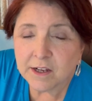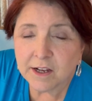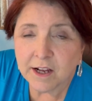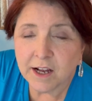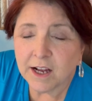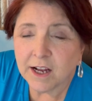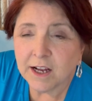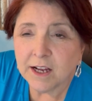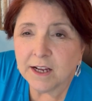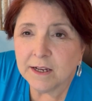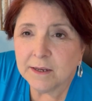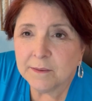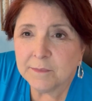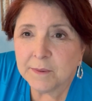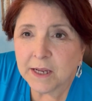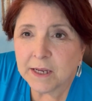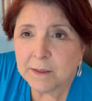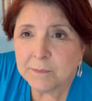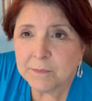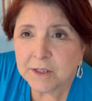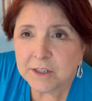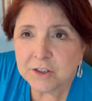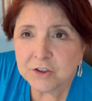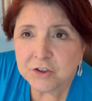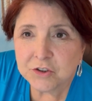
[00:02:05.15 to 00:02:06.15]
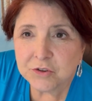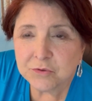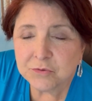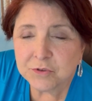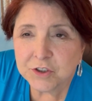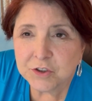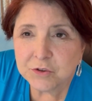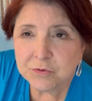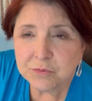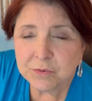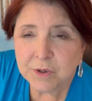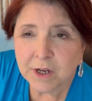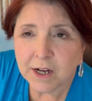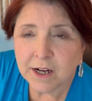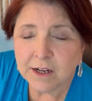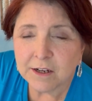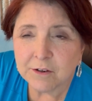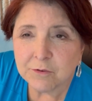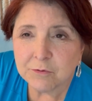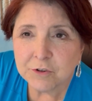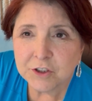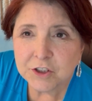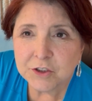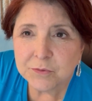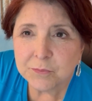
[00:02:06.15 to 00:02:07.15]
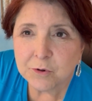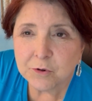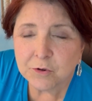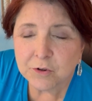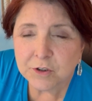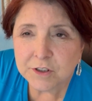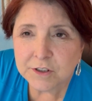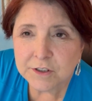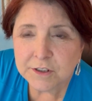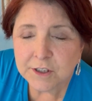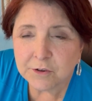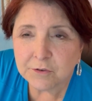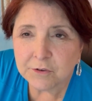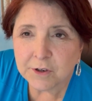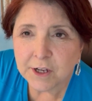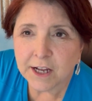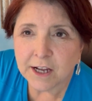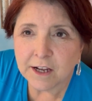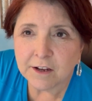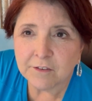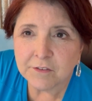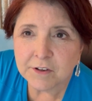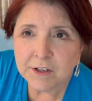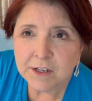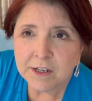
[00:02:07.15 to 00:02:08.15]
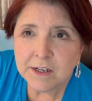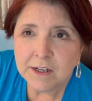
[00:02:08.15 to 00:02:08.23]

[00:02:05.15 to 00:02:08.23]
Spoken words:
I'm not sure which ports don't have